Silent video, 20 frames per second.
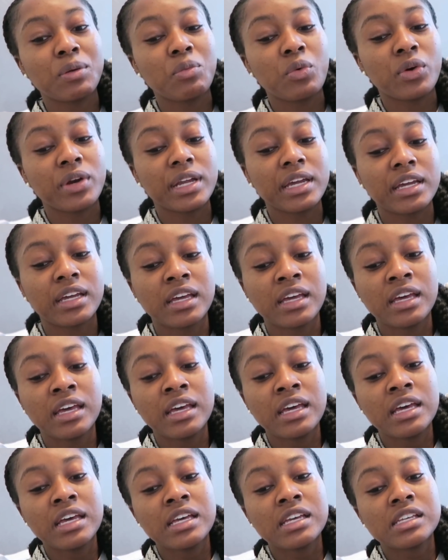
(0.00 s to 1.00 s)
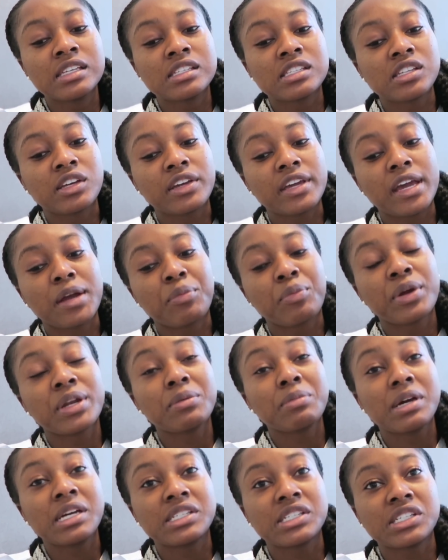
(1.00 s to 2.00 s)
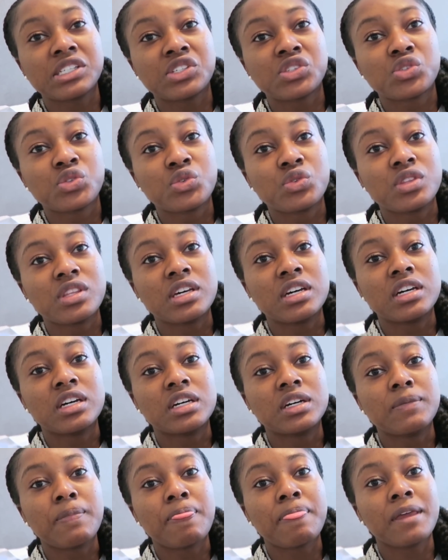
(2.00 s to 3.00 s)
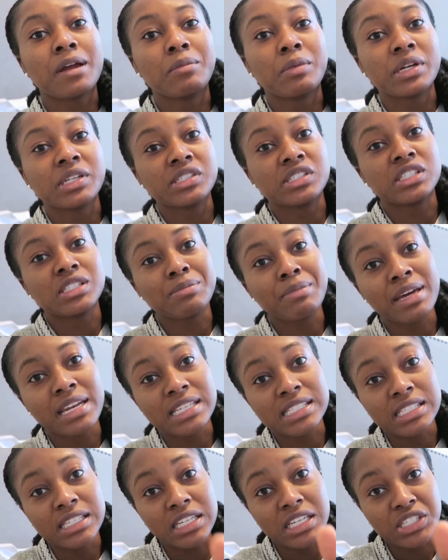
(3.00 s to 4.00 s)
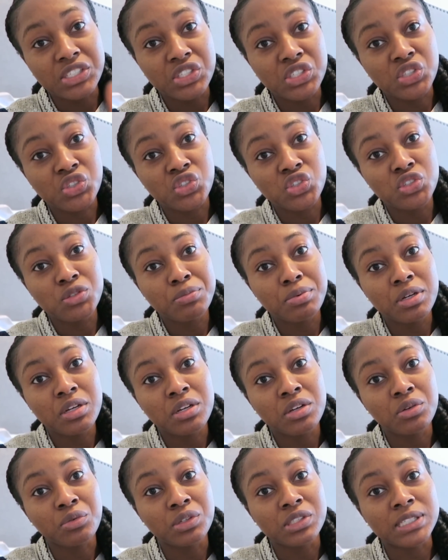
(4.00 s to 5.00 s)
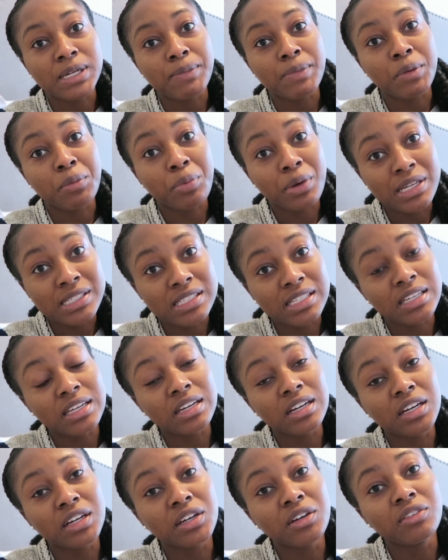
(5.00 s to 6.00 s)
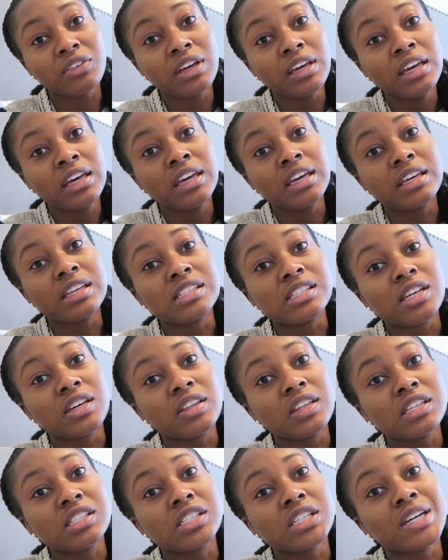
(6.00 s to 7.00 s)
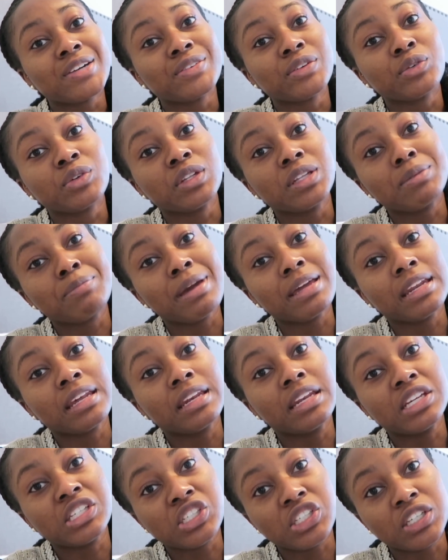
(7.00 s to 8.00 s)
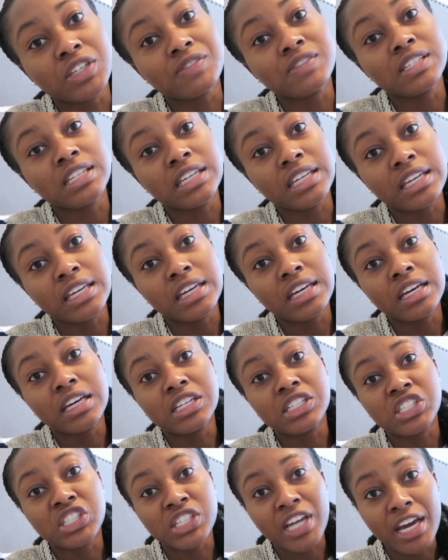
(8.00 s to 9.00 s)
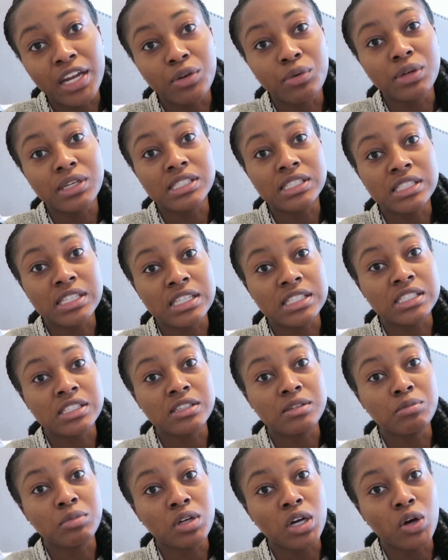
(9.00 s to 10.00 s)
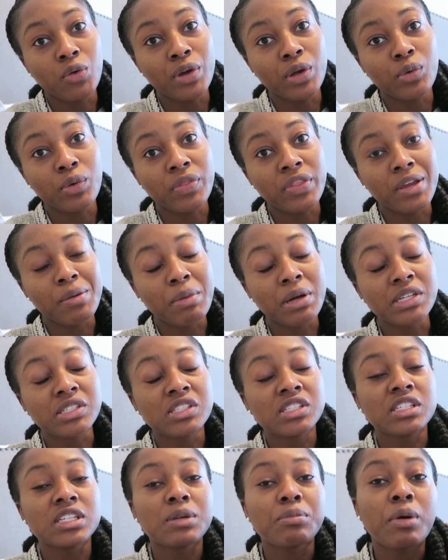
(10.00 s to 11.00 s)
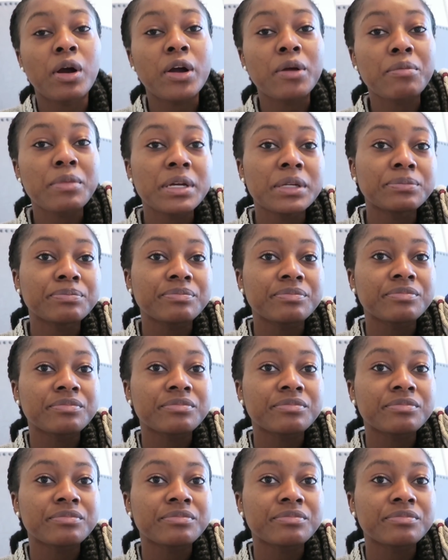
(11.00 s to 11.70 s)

morning so yeah pretty much it's through the emergency medicine interest group which i'm the president of and so this year we really made an initiative to get a shadowing system going with the emergency department